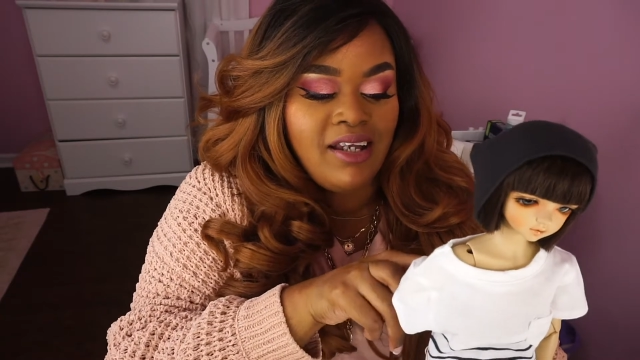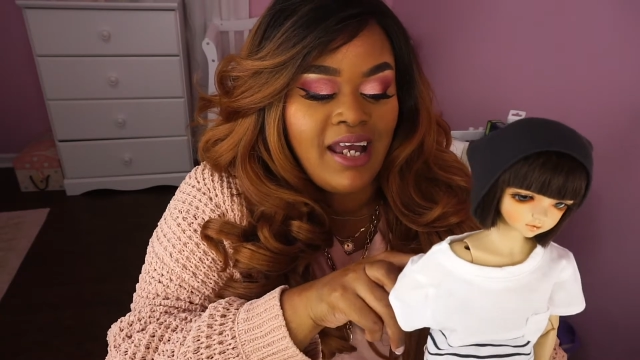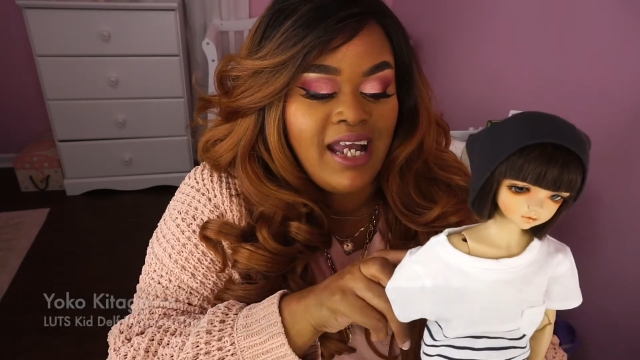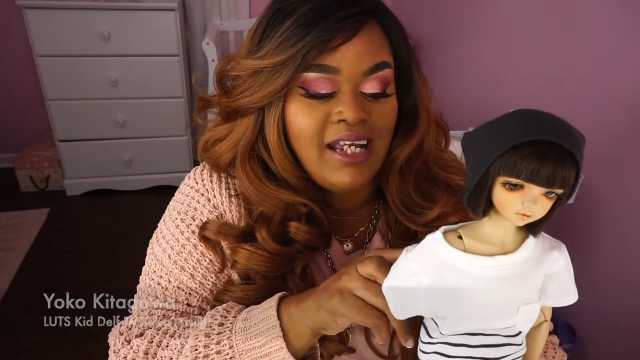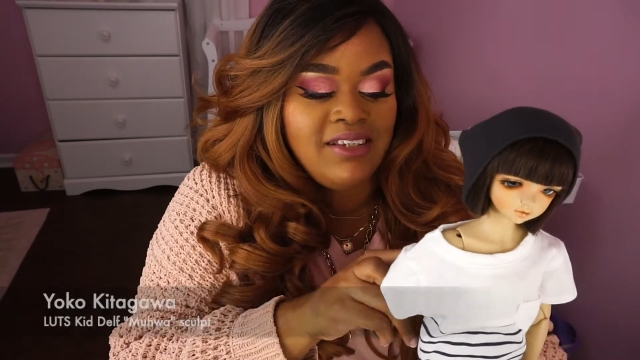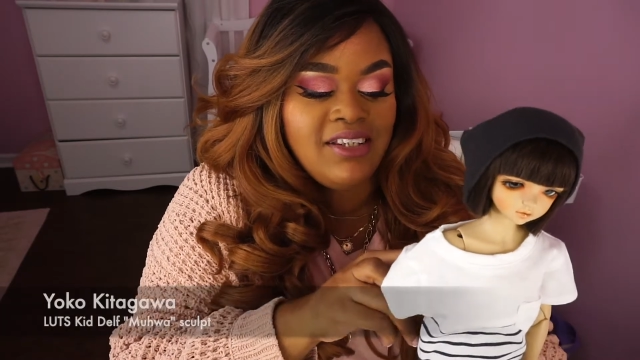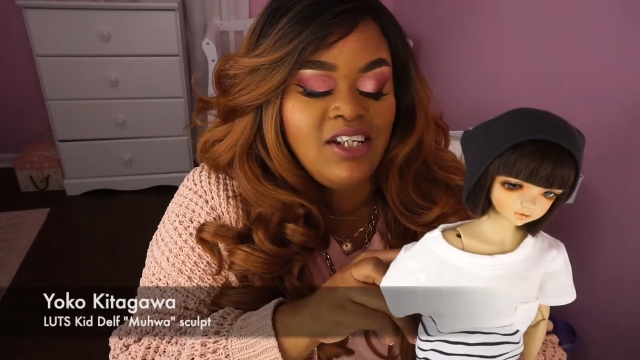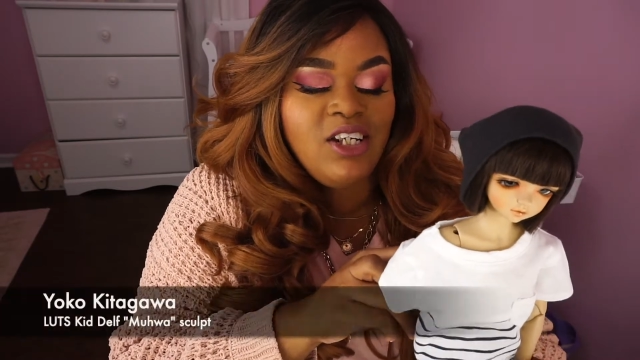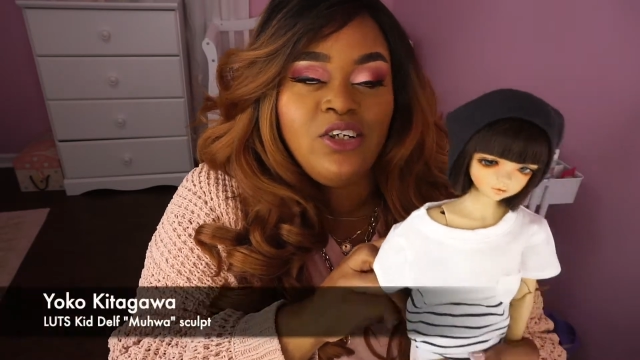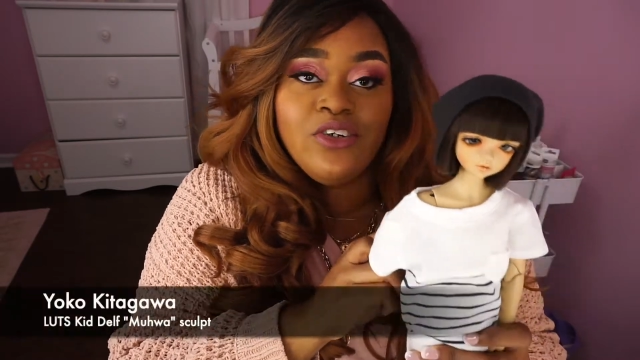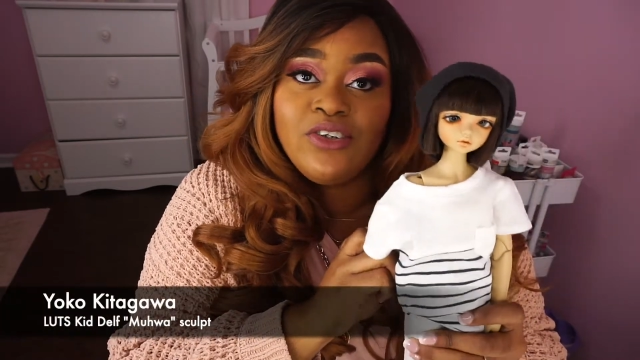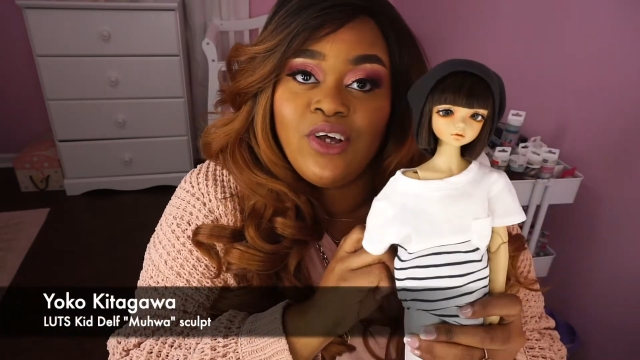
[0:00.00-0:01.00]
18
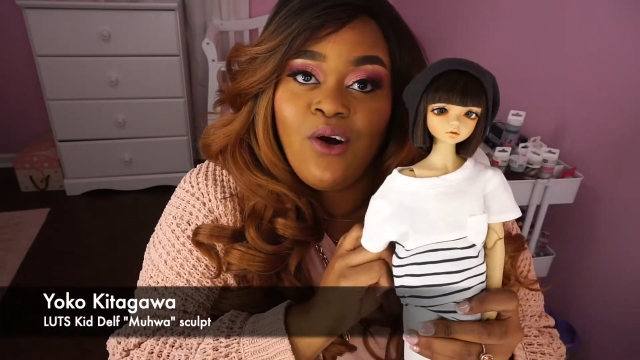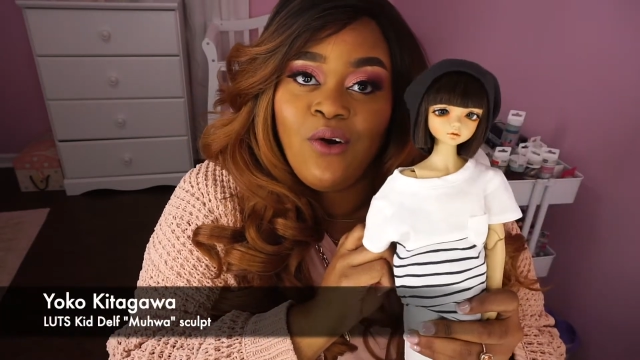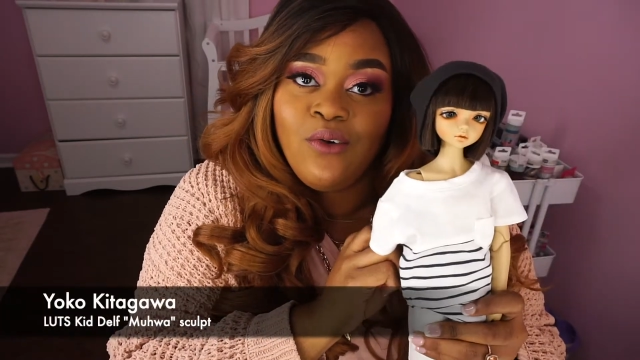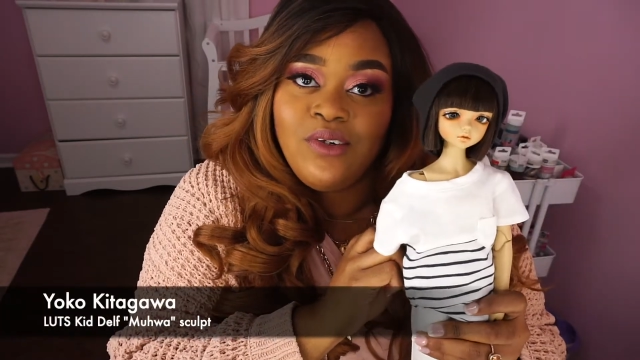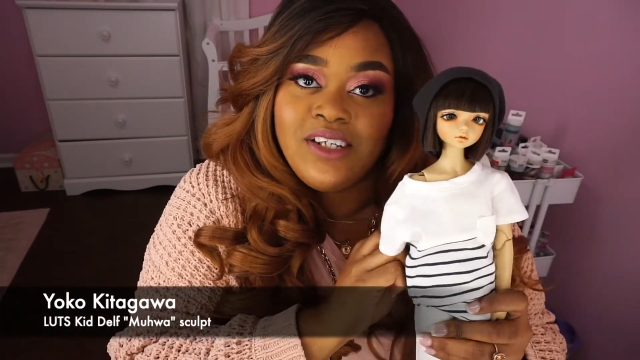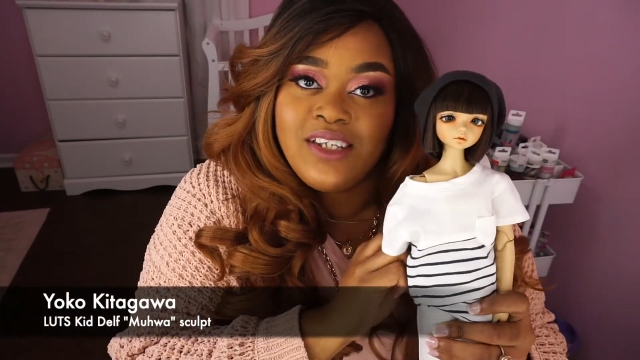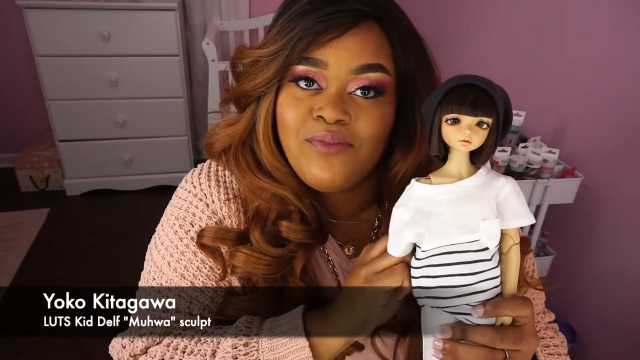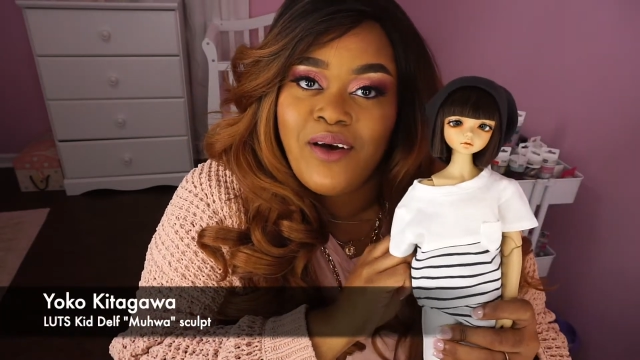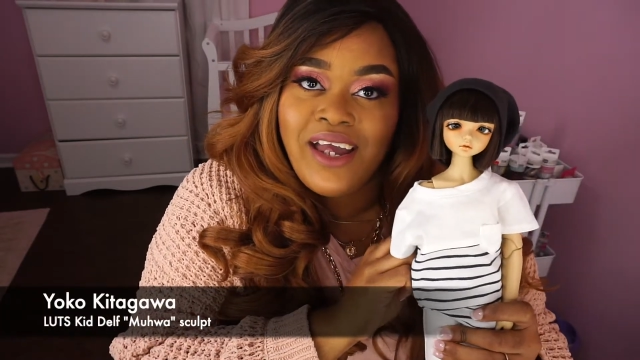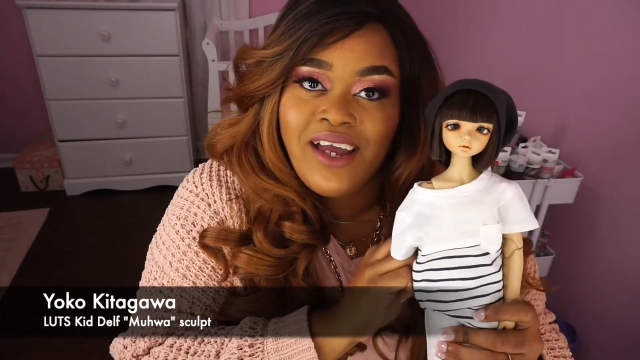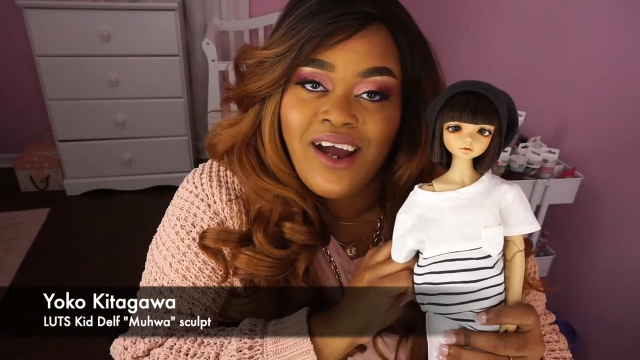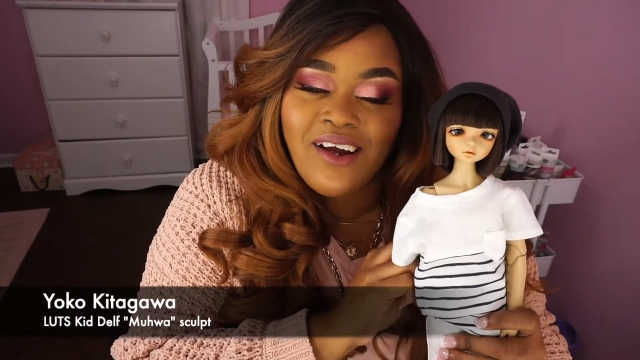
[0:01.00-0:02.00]
years old,
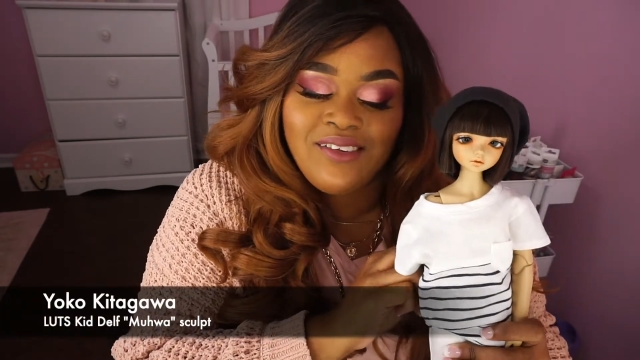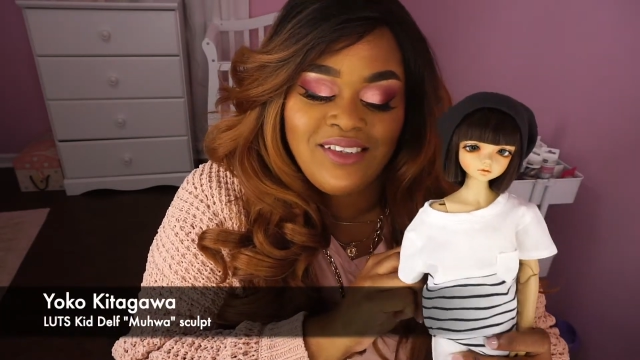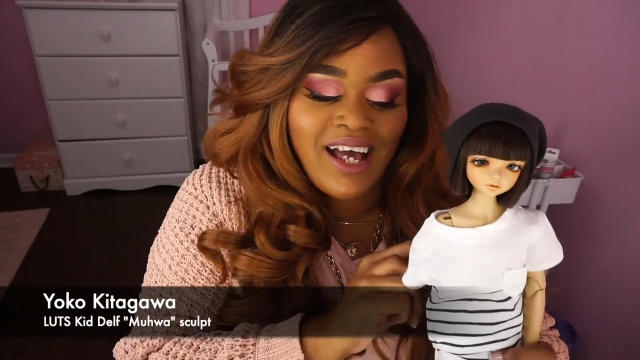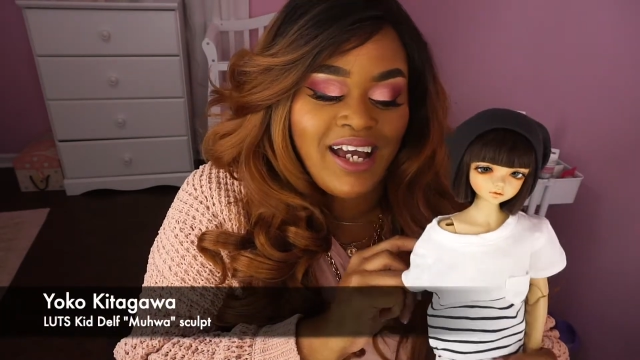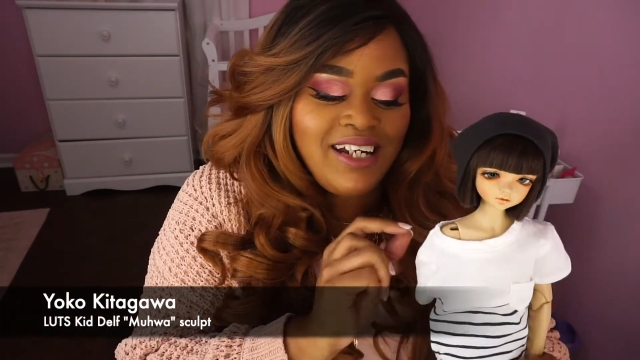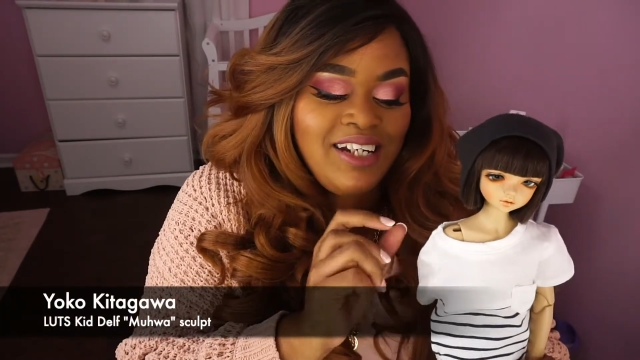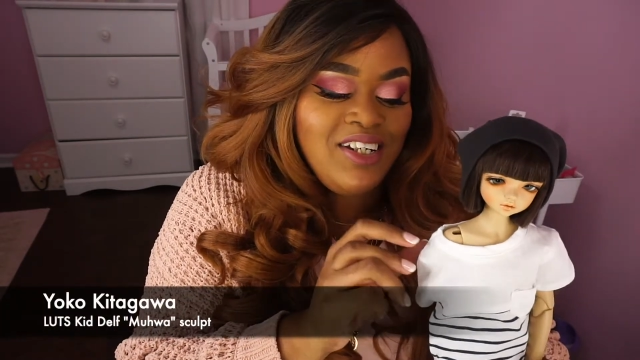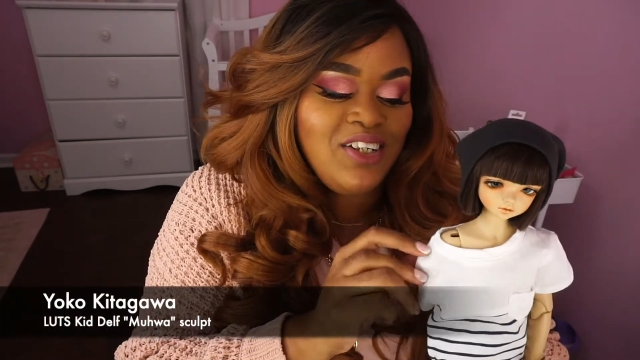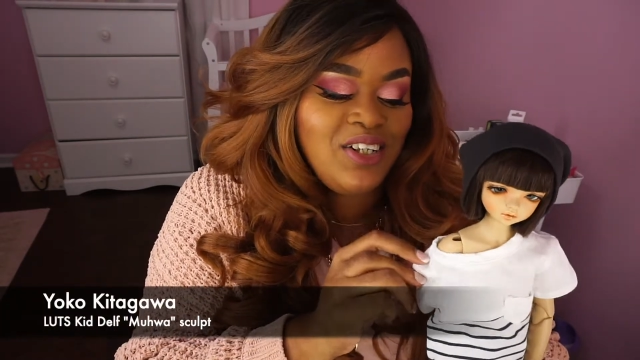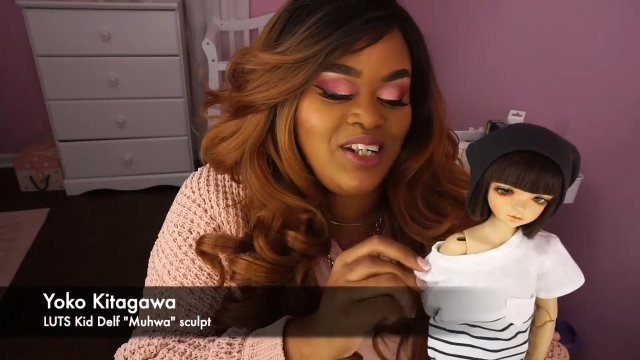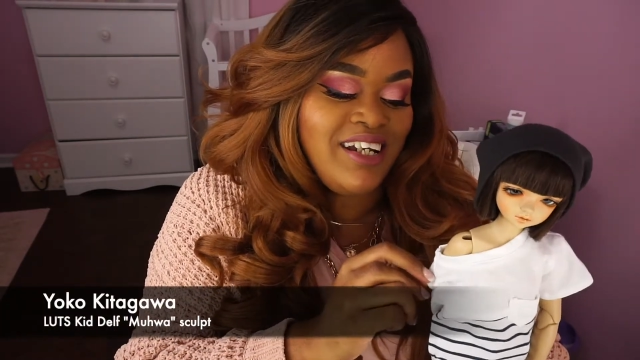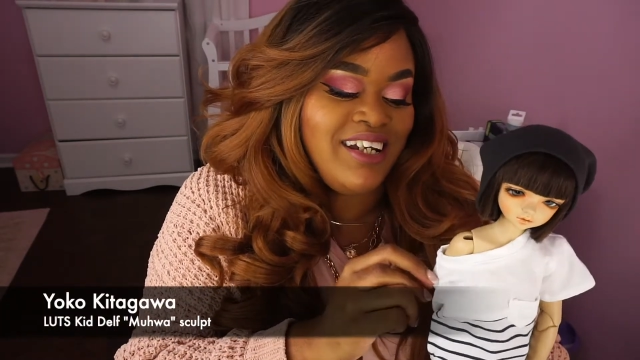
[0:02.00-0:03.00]
despite how tiny
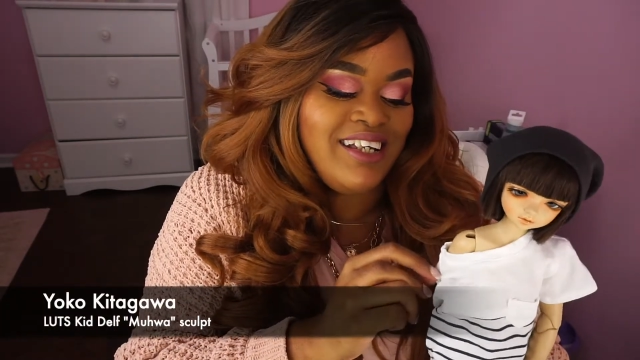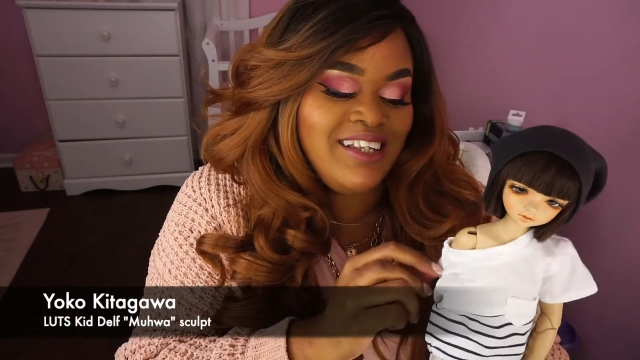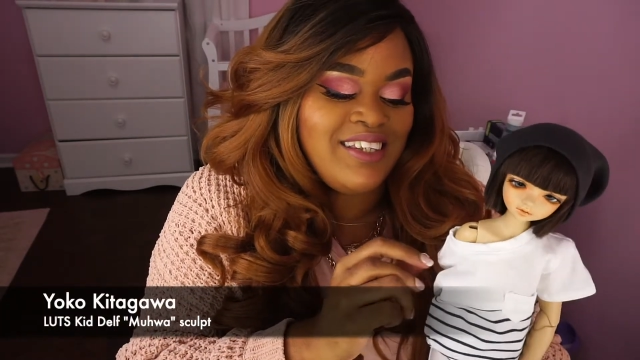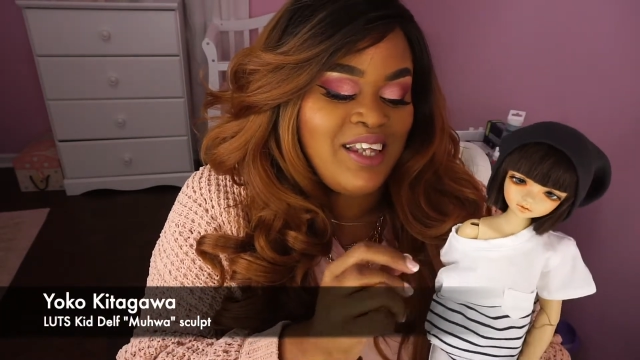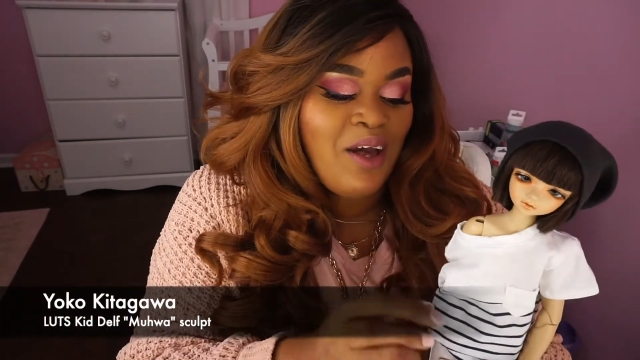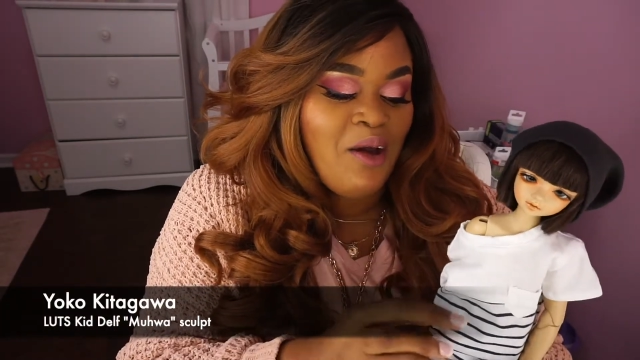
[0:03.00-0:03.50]
she is,